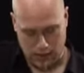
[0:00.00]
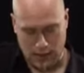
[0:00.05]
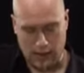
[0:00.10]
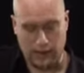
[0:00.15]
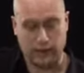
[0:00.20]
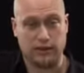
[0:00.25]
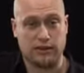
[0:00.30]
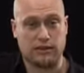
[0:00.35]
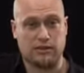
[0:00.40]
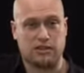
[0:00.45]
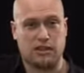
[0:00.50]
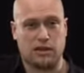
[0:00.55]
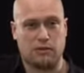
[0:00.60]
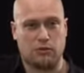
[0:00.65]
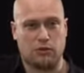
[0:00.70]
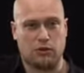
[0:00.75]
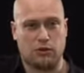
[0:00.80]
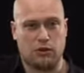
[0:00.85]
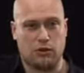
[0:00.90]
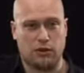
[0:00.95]
and then the same
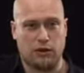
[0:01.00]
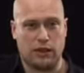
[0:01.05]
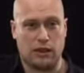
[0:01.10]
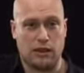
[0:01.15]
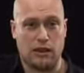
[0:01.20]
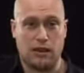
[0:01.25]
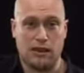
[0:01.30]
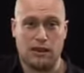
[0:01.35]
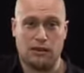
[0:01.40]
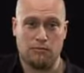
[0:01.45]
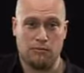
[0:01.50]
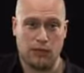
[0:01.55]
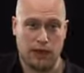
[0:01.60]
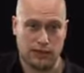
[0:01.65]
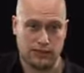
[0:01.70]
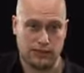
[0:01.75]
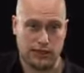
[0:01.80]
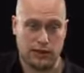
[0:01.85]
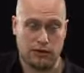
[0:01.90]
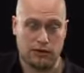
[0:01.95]
on the high E,
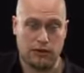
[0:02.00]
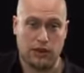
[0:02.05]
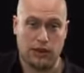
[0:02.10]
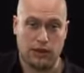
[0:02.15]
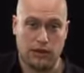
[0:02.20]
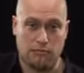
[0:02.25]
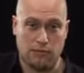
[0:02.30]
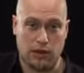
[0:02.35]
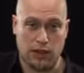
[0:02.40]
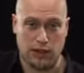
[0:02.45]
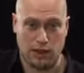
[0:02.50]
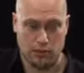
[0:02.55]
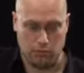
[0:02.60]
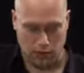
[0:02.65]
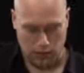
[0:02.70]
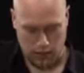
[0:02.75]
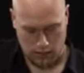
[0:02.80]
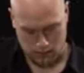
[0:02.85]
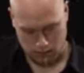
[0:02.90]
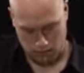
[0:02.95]
back down and then back up
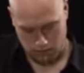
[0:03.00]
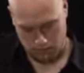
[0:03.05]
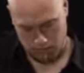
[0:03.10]
again.